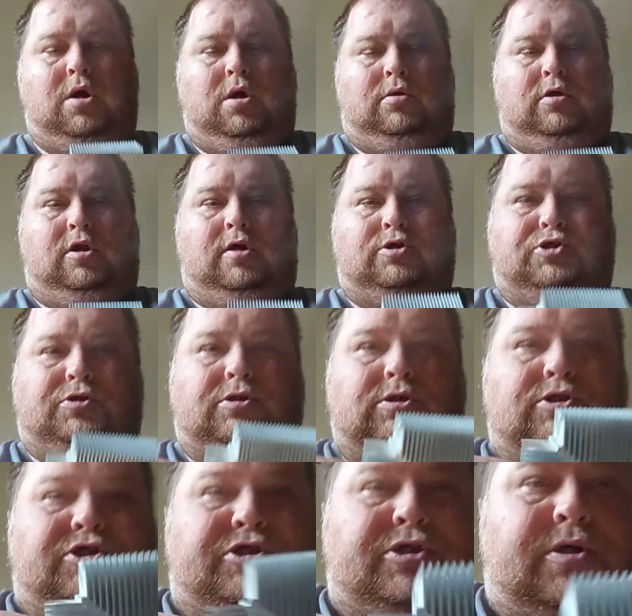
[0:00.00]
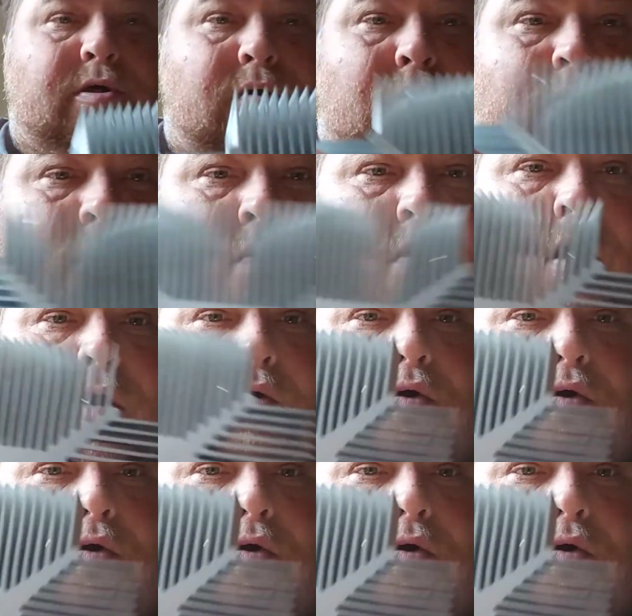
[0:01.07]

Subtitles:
And as you can see, I don't